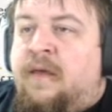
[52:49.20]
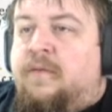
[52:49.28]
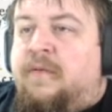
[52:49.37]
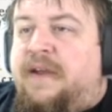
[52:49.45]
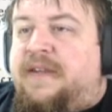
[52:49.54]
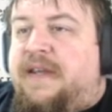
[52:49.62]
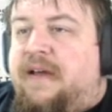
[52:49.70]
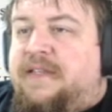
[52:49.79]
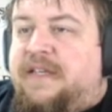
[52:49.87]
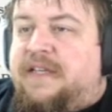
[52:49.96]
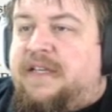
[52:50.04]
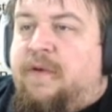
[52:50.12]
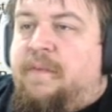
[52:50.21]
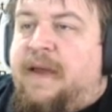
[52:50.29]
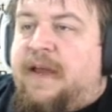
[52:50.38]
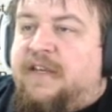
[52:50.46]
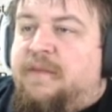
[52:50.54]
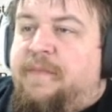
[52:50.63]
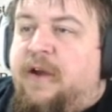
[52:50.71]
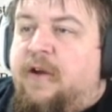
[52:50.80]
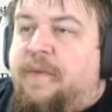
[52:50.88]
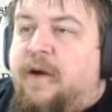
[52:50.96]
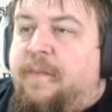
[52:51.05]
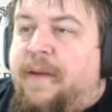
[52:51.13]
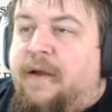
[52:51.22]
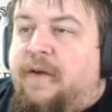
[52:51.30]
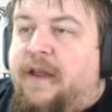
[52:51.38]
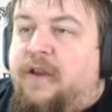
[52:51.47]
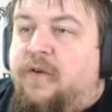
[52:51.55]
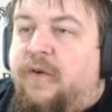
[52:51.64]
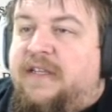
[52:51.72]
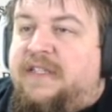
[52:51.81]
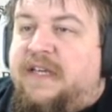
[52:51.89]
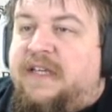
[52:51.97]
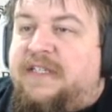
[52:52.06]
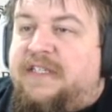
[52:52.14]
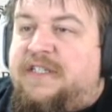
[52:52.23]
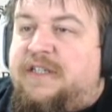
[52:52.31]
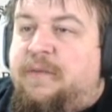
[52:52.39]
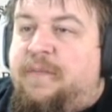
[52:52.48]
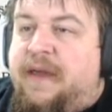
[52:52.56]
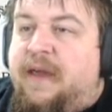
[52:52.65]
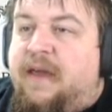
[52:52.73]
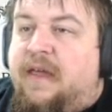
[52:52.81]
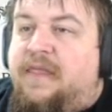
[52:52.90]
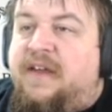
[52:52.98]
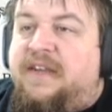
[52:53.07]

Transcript: Rytel says, I want to make a Dimir barbarian who exists to be the